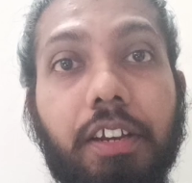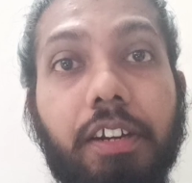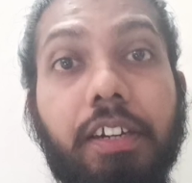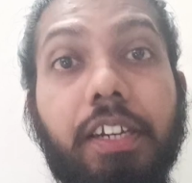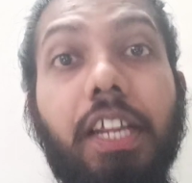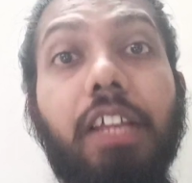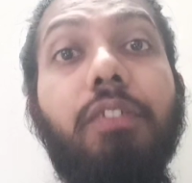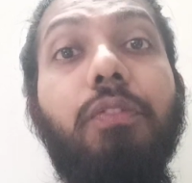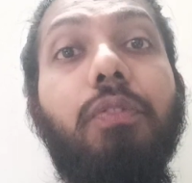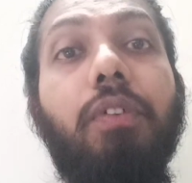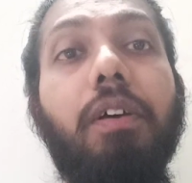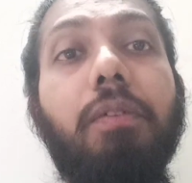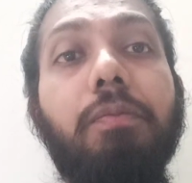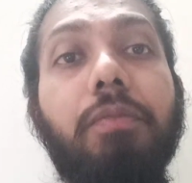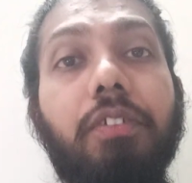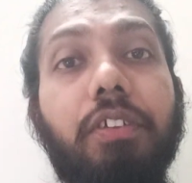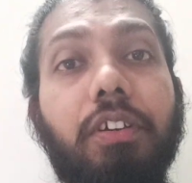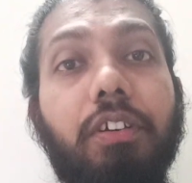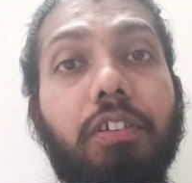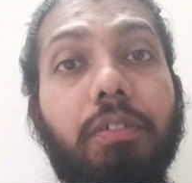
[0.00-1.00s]

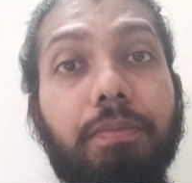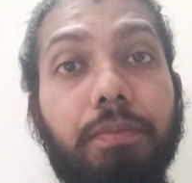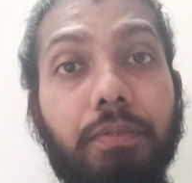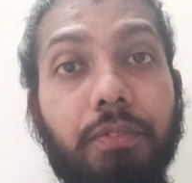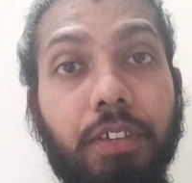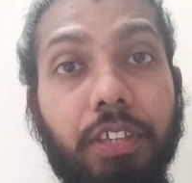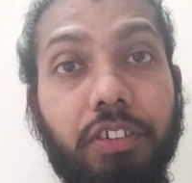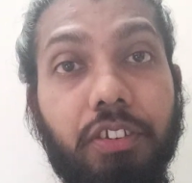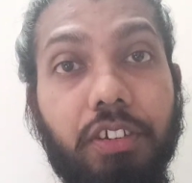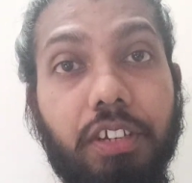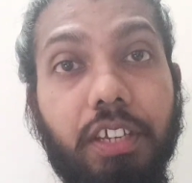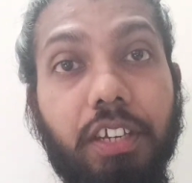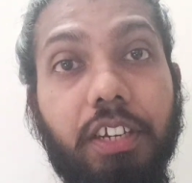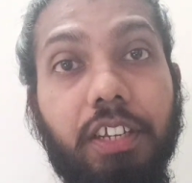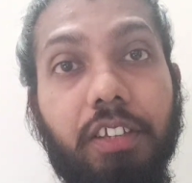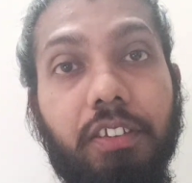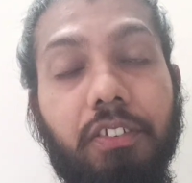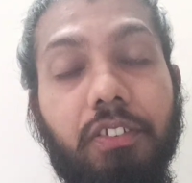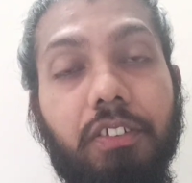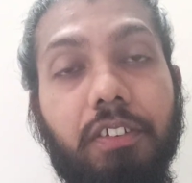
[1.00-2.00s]
transforms into
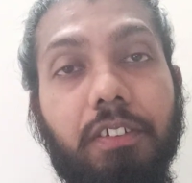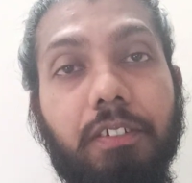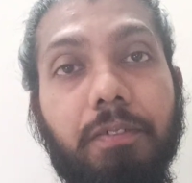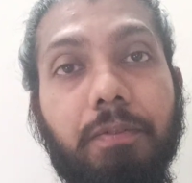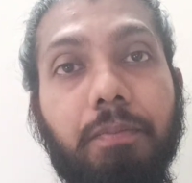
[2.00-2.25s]
vegetarians,